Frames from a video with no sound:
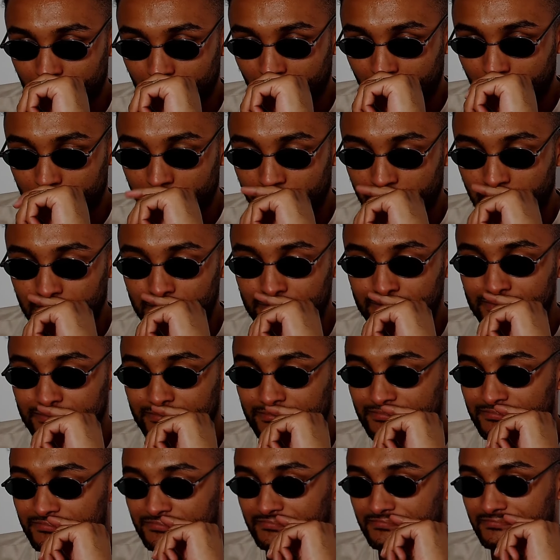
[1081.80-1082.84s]
But
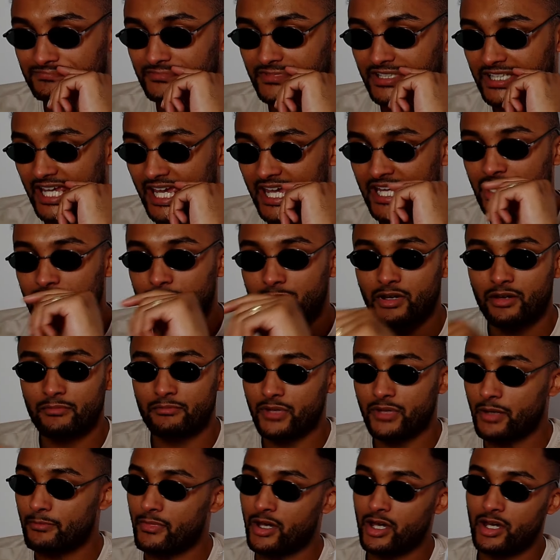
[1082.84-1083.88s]
again, I'm on
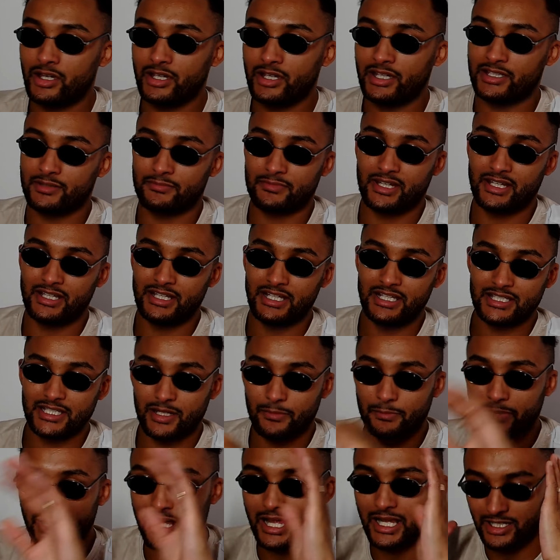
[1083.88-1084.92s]
my mind, man. These
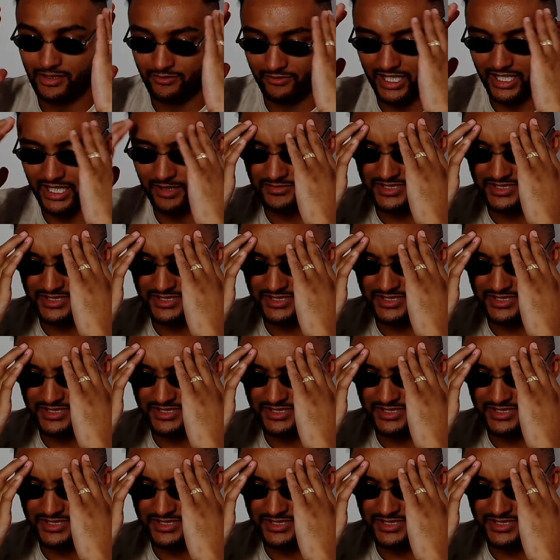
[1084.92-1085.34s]
cabal keep